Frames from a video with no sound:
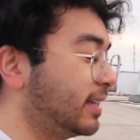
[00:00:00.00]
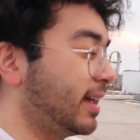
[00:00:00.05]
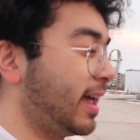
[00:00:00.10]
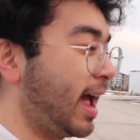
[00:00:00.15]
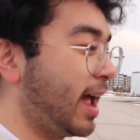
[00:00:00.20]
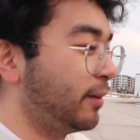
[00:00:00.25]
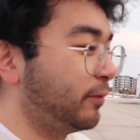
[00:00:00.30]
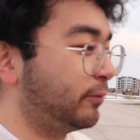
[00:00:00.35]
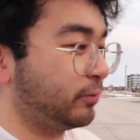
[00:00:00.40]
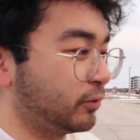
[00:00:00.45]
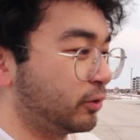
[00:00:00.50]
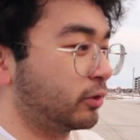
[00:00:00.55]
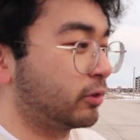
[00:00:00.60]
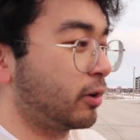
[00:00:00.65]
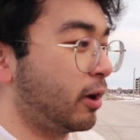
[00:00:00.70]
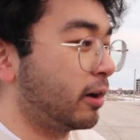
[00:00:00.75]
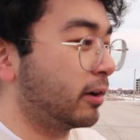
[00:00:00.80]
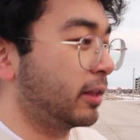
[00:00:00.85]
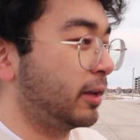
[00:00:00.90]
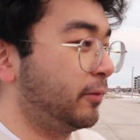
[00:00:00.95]
I
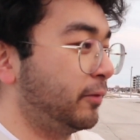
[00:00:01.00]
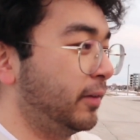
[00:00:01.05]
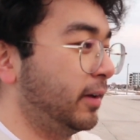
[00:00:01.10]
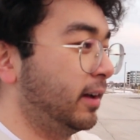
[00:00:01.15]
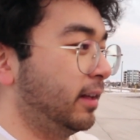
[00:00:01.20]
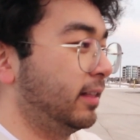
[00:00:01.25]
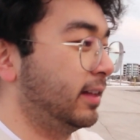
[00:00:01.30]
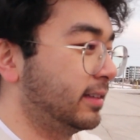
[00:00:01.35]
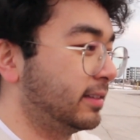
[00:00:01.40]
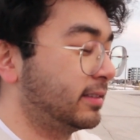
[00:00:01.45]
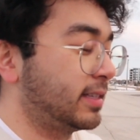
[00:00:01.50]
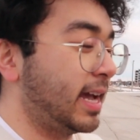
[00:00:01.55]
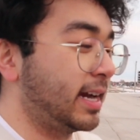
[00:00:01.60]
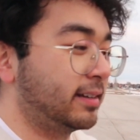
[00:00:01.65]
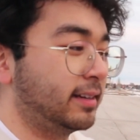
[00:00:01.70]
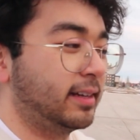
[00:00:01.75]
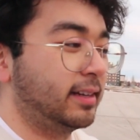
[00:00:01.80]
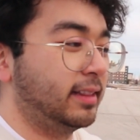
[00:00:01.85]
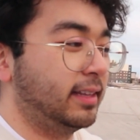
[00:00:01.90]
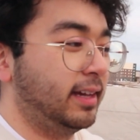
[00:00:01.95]
strongly feel it's
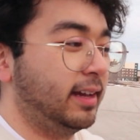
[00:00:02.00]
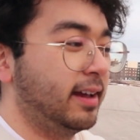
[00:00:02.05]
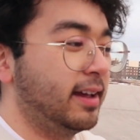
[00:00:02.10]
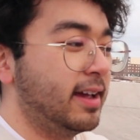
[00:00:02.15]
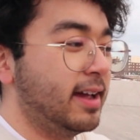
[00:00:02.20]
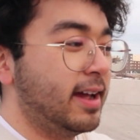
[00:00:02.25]
technically